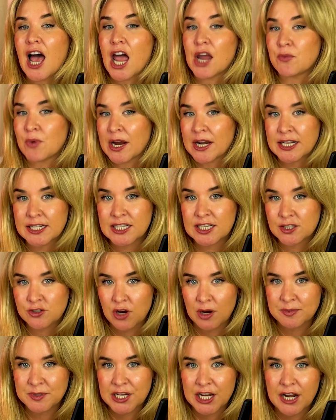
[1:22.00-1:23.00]
I write a
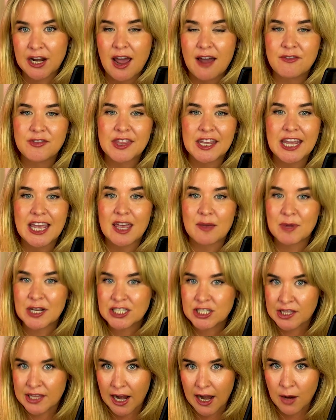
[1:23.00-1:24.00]
description of the
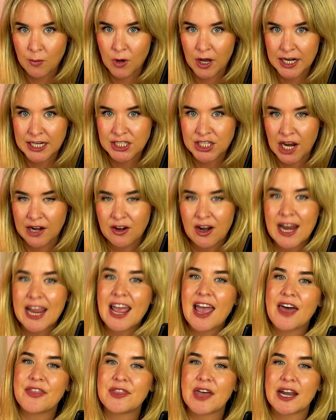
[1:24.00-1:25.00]
image that I want to generate,
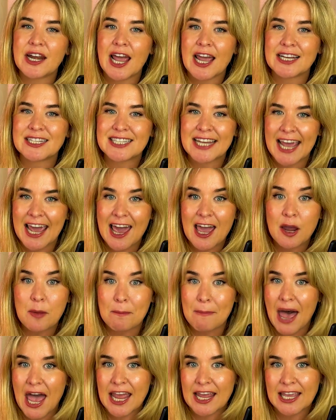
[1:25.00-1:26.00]
and then I tag
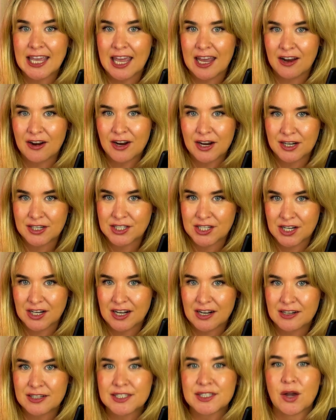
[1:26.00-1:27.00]
my
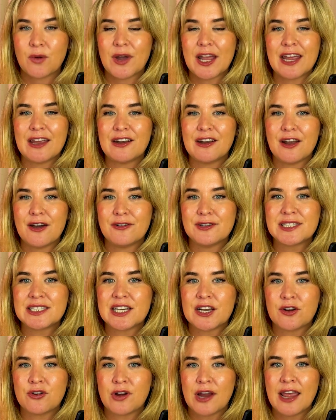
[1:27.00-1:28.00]
character so it knows to
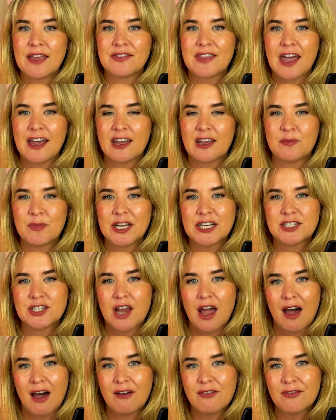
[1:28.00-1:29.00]
create that image
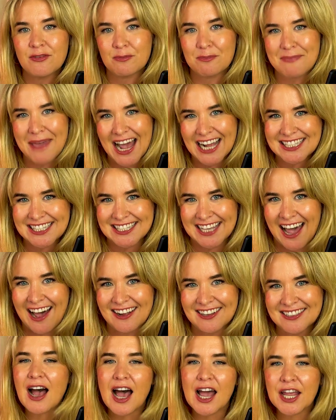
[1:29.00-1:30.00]
of Mad
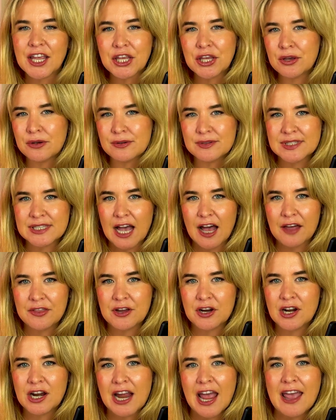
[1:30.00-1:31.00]
I use
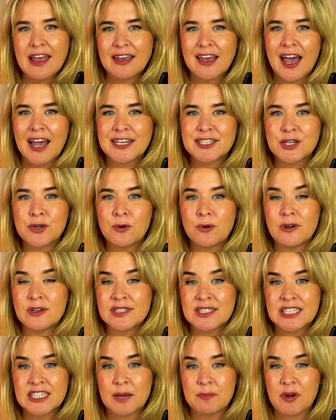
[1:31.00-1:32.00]
other AI
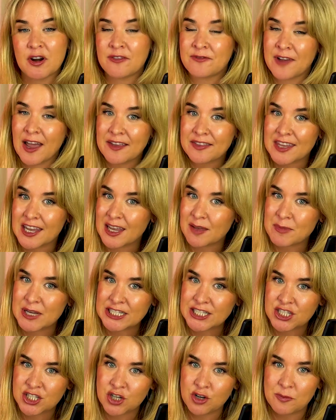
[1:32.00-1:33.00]
tools to perfect the
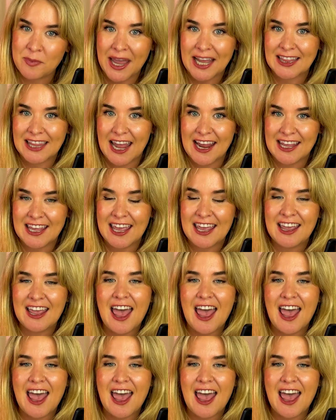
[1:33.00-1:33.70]
image to my liking.